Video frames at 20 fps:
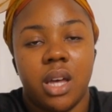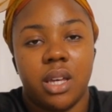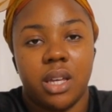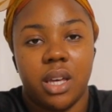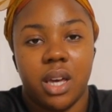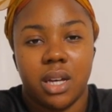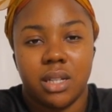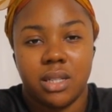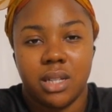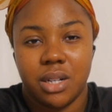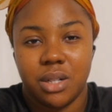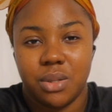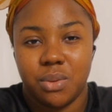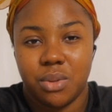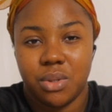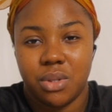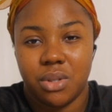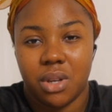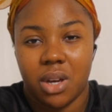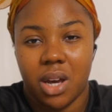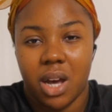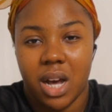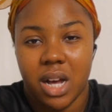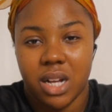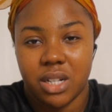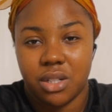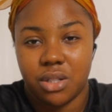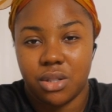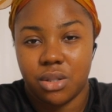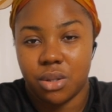yes yeah, so i just want to
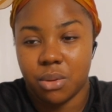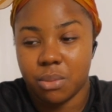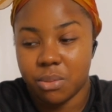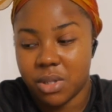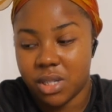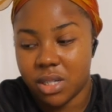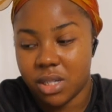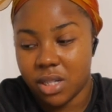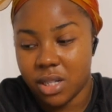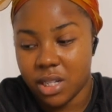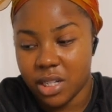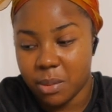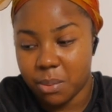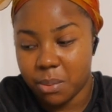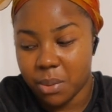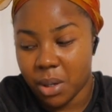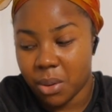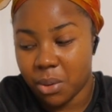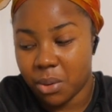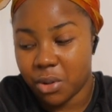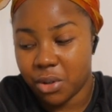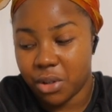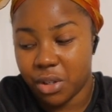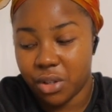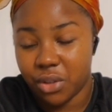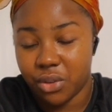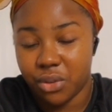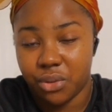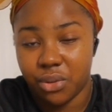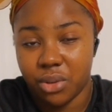catch some sleep i'll order
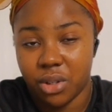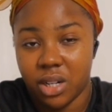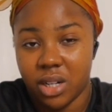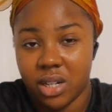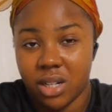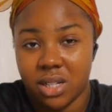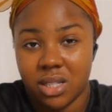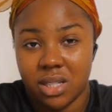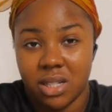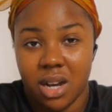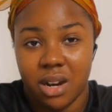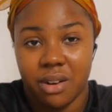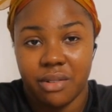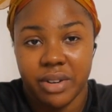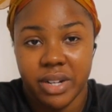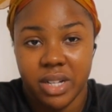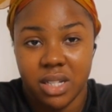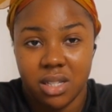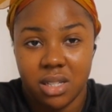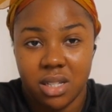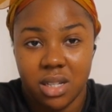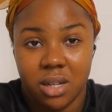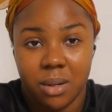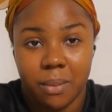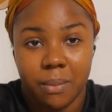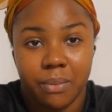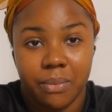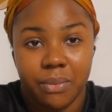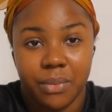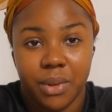the food and then start resting
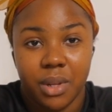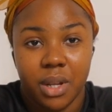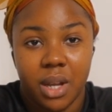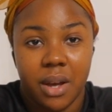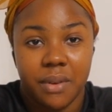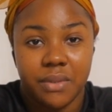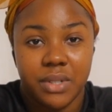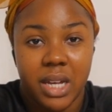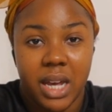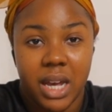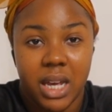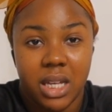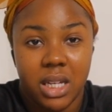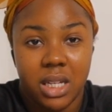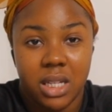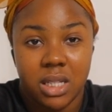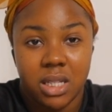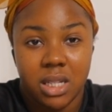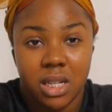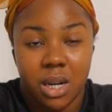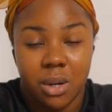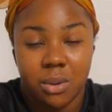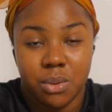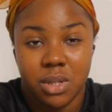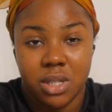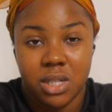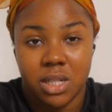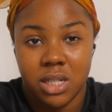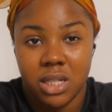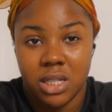after i eat i will
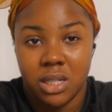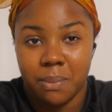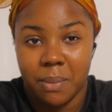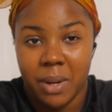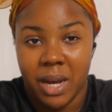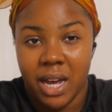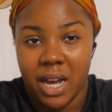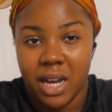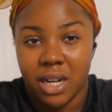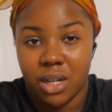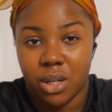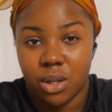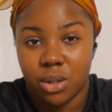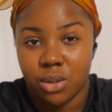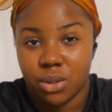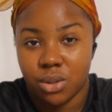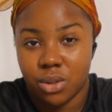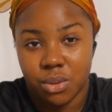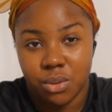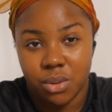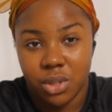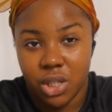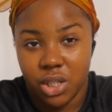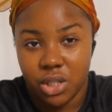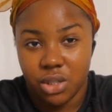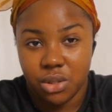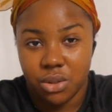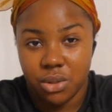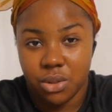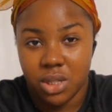sleep i had a
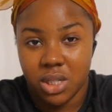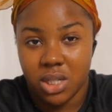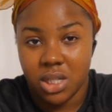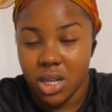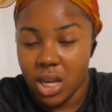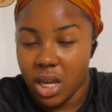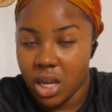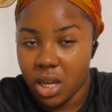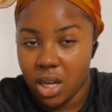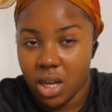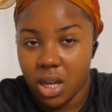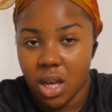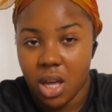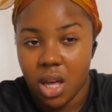consultation to take